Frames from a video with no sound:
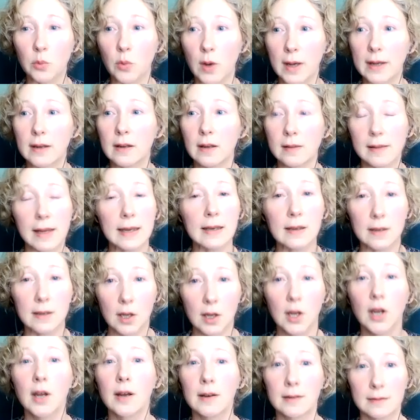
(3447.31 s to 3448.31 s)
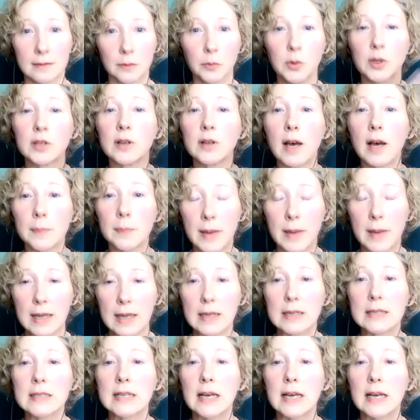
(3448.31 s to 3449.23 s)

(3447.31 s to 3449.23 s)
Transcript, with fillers: Why not like we're not paying